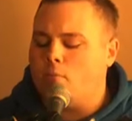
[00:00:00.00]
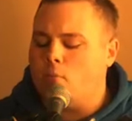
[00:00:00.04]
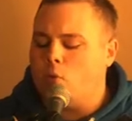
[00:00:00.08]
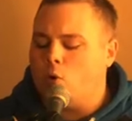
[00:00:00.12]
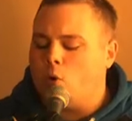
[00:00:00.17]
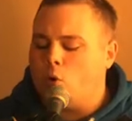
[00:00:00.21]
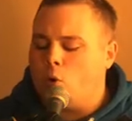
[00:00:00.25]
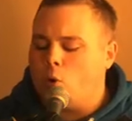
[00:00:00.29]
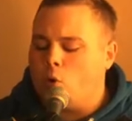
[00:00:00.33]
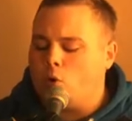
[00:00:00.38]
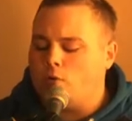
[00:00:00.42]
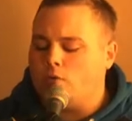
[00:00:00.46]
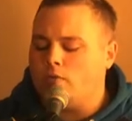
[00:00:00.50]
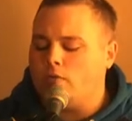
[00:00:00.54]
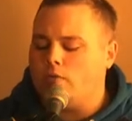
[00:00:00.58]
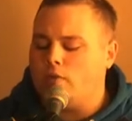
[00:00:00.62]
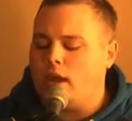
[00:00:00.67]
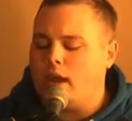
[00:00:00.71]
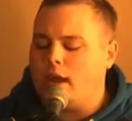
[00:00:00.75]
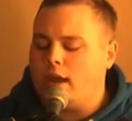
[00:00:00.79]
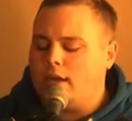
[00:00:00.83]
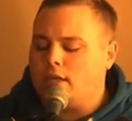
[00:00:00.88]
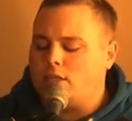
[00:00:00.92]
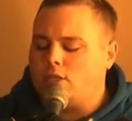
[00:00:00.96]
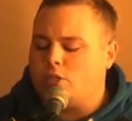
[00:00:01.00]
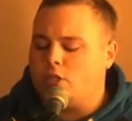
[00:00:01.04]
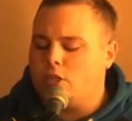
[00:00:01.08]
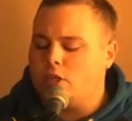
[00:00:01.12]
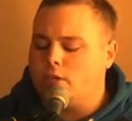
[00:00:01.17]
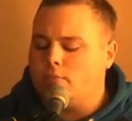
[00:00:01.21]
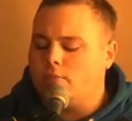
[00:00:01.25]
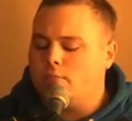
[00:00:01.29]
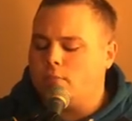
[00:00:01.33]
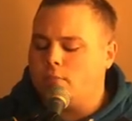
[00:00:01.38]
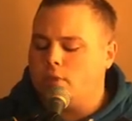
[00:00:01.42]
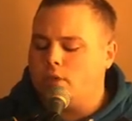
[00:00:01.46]
more than that
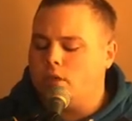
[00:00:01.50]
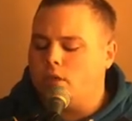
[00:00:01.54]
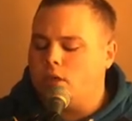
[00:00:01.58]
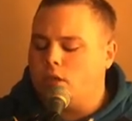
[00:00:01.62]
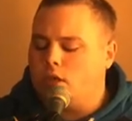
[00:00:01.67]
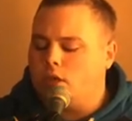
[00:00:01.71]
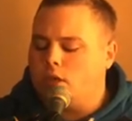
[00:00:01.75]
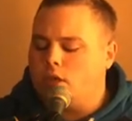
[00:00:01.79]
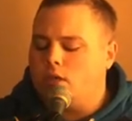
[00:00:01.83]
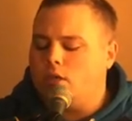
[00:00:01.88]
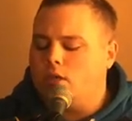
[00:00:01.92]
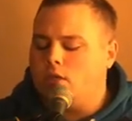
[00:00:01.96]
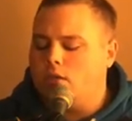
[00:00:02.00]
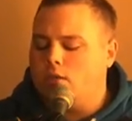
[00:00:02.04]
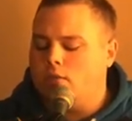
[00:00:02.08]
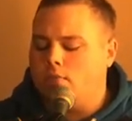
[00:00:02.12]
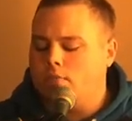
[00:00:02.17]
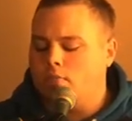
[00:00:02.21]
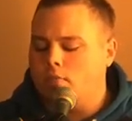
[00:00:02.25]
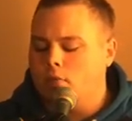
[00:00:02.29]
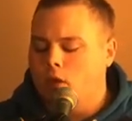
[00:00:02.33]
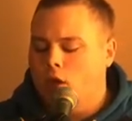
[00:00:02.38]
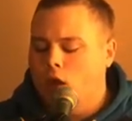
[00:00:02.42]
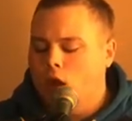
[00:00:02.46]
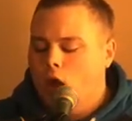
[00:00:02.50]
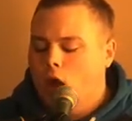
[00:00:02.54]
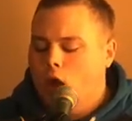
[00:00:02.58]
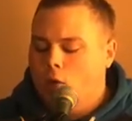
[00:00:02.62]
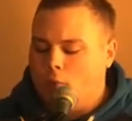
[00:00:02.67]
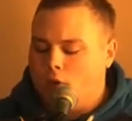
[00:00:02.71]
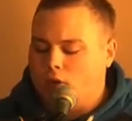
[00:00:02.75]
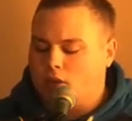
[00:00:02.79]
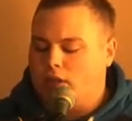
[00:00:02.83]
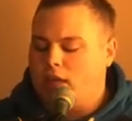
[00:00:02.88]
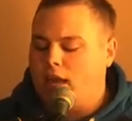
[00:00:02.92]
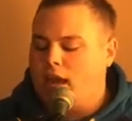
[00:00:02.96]
should be
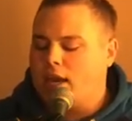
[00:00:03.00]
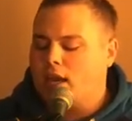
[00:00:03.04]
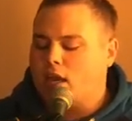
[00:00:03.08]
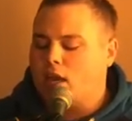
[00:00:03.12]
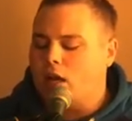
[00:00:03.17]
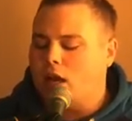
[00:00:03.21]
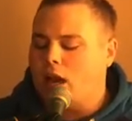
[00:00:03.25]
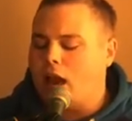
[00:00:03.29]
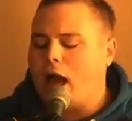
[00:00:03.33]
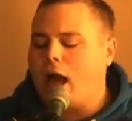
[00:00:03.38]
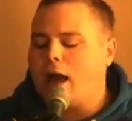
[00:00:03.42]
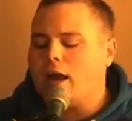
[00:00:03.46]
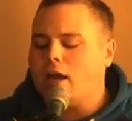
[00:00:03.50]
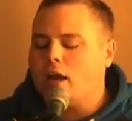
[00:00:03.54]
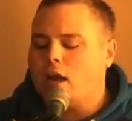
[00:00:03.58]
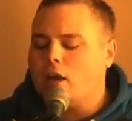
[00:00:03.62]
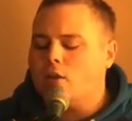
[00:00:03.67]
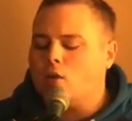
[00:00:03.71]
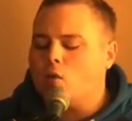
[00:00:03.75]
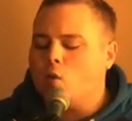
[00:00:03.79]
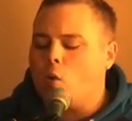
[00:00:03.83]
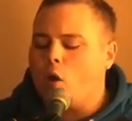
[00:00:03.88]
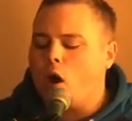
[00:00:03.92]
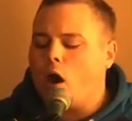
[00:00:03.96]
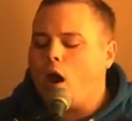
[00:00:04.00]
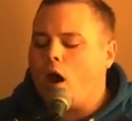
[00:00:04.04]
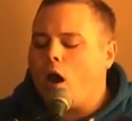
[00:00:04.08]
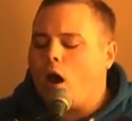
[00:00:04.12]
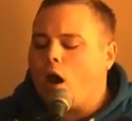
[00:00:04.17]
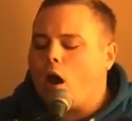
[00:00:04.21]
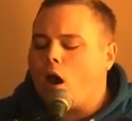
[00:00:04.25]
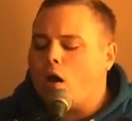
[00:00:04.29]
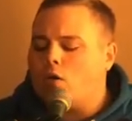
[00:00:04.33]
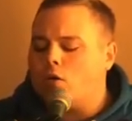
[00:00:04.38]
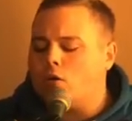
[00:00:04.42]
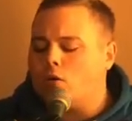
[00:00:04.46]
But that clock on the
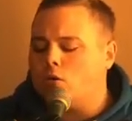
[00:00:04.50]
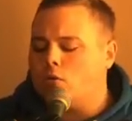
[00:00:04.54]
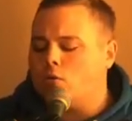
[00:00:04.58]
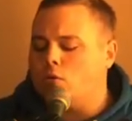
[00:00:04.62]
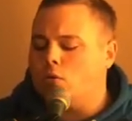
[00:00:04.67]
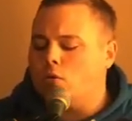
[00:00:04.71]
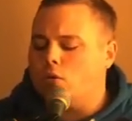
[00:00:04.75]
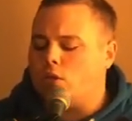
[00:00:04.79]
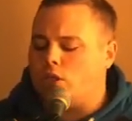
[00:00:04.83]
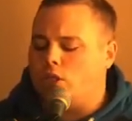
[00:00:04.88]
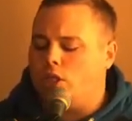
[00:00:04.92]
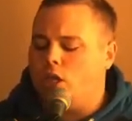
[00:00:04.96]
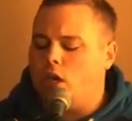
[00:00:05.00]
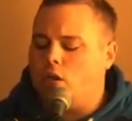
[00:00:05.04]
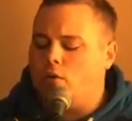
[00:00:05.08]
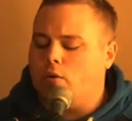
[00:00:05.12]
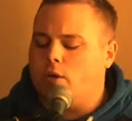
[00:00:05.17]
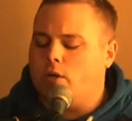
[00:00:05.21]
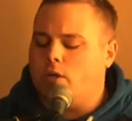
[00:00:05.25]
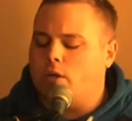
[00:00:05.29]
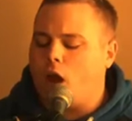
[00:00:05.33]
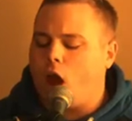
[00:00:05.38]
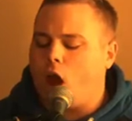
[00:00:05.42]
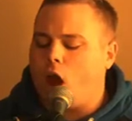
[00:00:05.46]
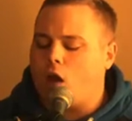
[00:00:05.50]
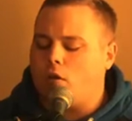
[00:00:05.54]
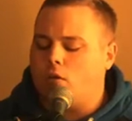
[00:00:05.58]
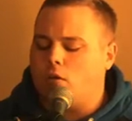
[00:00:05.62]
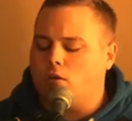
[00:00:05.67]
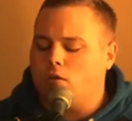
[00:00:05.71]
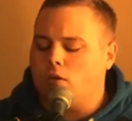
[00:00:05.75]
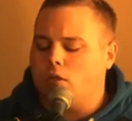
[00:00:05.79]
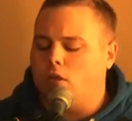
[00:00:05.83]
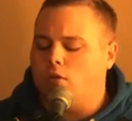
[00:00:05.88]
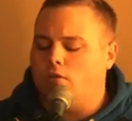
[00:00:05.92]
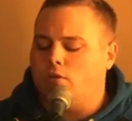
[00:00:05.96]
wall will cure it
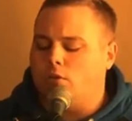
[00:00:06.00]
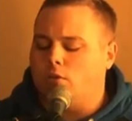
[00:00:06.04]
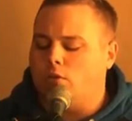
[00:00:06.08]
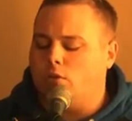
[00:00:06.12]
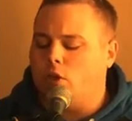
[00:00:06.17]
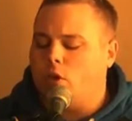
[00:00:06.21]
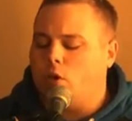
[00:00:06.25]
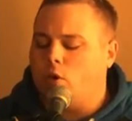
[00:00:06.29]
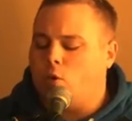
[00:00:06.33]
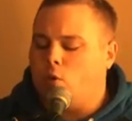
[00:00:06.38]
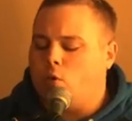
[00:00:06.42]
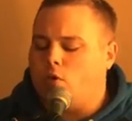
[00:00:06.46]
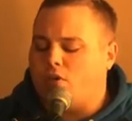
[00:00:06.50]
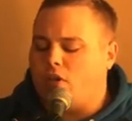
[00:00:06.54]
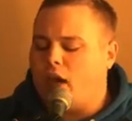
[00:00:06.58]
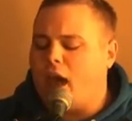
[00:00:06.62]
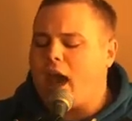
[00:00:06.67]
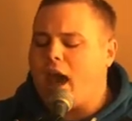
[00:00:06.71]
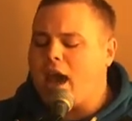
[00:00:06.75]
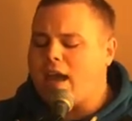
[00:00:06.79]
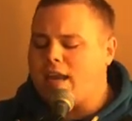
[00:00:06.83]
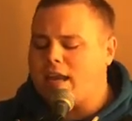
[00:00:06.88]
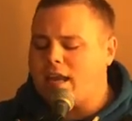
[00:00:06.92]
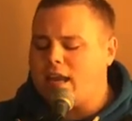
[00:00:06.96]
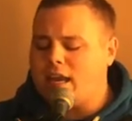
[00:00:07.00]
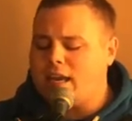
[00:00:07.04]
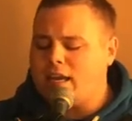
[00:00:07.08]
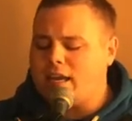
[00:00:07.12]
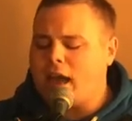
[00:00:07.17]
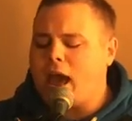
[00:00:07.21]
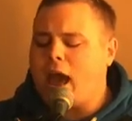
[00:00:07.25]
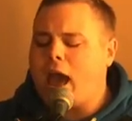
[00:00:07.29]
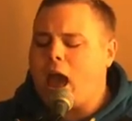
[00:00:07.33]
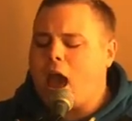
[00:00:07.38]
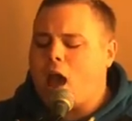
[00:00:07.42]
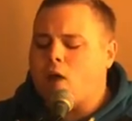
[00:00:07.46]
all Even though that ain't
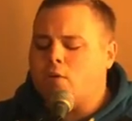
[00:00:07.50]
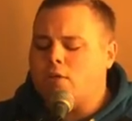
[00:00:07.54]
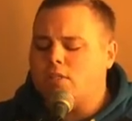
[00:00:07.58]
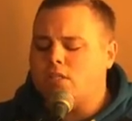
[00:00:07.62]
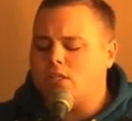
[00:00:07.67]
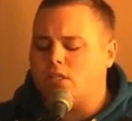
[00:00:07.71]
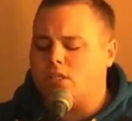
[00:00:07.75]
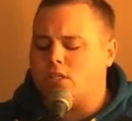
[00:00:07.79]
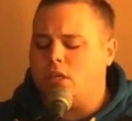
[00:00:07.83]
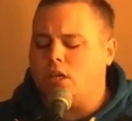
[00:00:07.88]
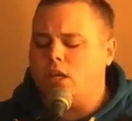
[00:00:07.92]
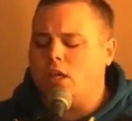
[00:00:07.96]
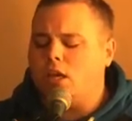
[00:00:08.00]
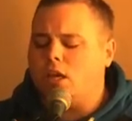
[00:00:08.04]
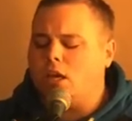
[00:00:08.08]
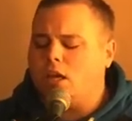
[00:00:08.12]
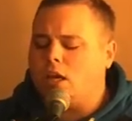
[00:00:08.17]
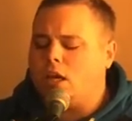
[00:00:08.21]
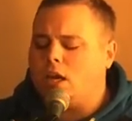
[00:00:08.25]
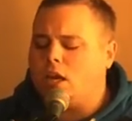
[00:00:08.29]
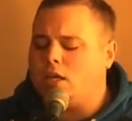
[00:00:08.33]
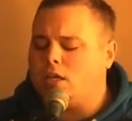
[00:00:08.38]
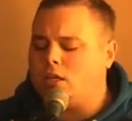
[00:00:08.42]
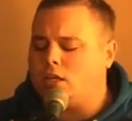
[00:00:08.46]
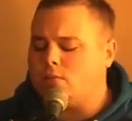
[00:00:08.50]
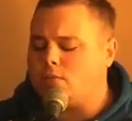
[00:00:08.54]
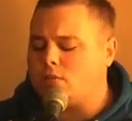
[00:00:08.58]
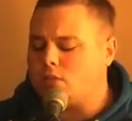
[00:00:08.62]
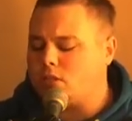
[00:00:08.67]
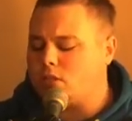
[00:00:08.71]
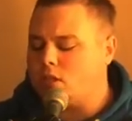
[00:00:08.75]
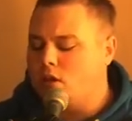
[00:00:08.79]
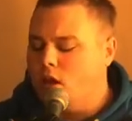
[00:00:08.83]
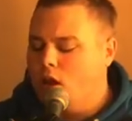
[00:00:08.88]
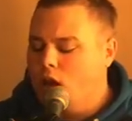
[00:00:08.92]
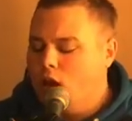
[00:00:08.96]
how it
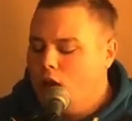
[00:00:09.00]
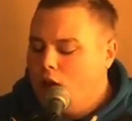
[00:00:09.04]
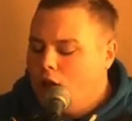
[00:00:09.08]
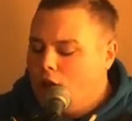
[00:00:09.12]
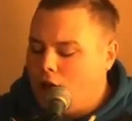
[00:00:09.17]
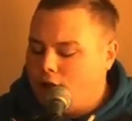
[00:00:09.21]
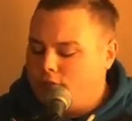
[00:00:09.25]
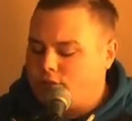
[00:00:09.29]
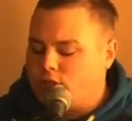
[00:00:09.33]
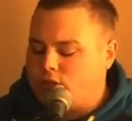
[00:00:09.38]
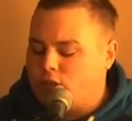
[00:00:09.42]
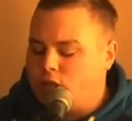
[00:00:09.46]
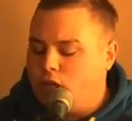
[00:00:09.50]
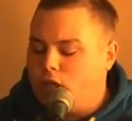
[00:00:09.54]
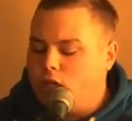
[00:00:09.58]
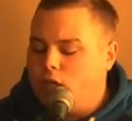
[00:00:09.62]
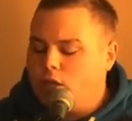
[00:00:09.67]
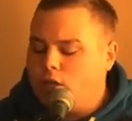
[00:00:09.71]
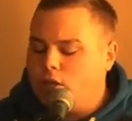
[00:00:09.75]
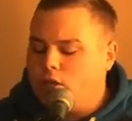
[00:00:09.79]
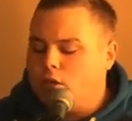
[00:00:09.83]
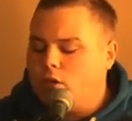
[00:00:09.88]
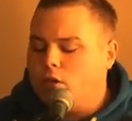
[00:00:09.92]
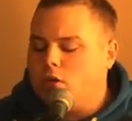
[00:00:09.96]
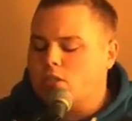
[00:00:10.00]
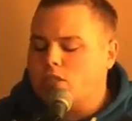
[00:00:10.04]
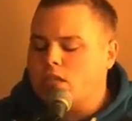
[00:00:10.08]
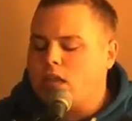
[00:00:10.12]
seems I've seen girls